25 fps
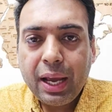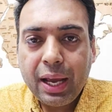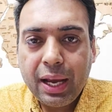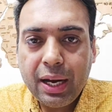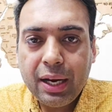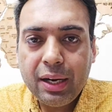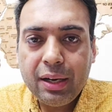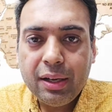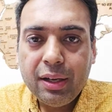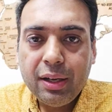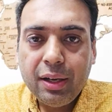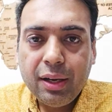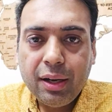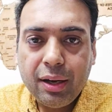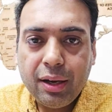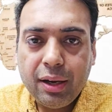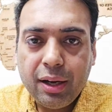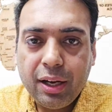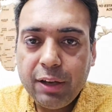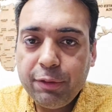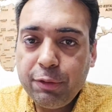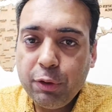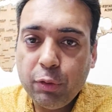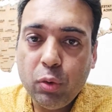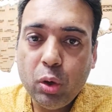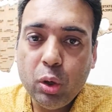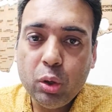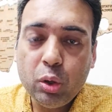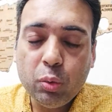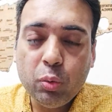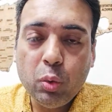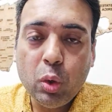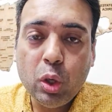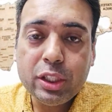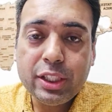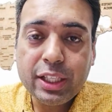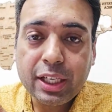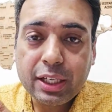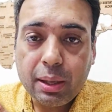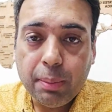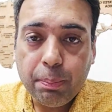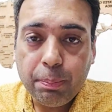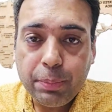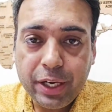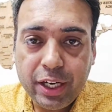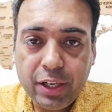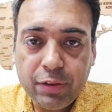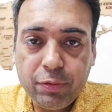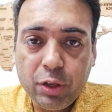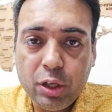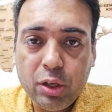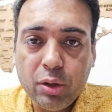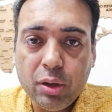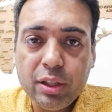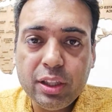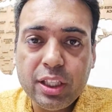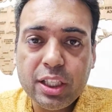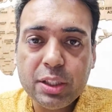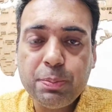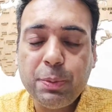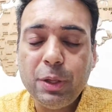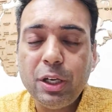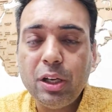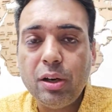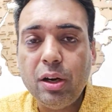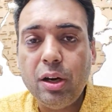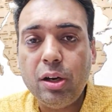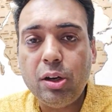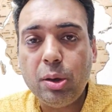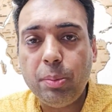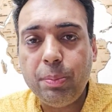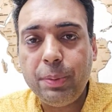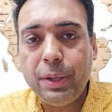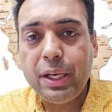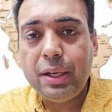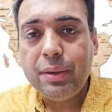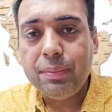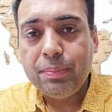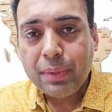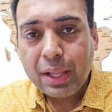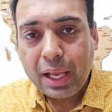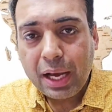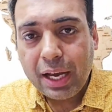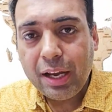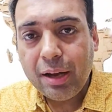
And if you want to watch a complete video on this particular topic,